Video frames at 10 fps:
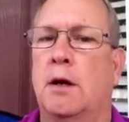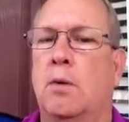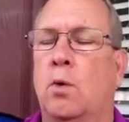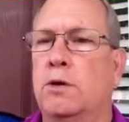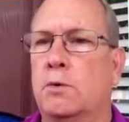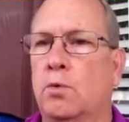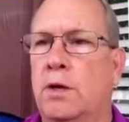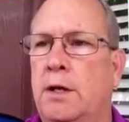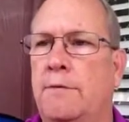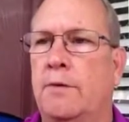what to
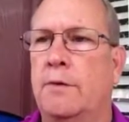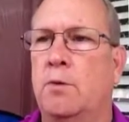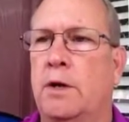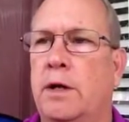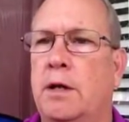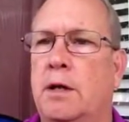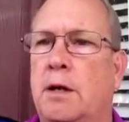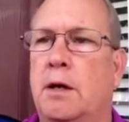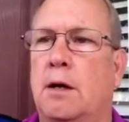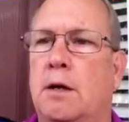read for the week,
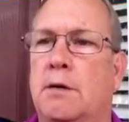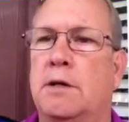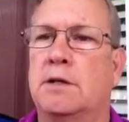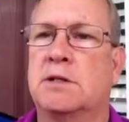the